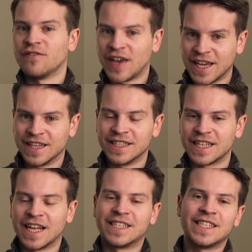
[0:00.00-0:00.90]
Vegas
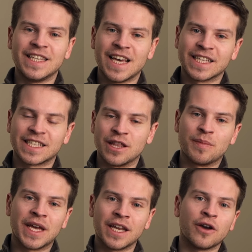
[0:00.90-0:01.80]
at CES in the
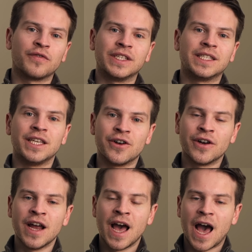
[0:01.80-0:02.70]
beginning of this
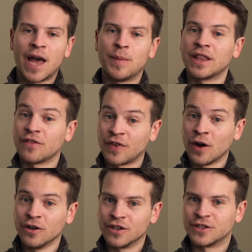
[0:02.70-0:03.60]
year, I met the
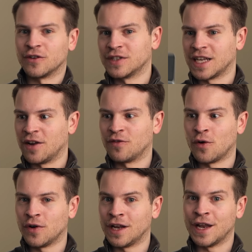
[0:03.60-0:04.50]
founders of
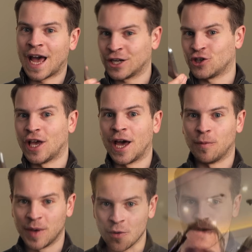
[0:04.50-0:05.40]
Sidephone and actually had a beer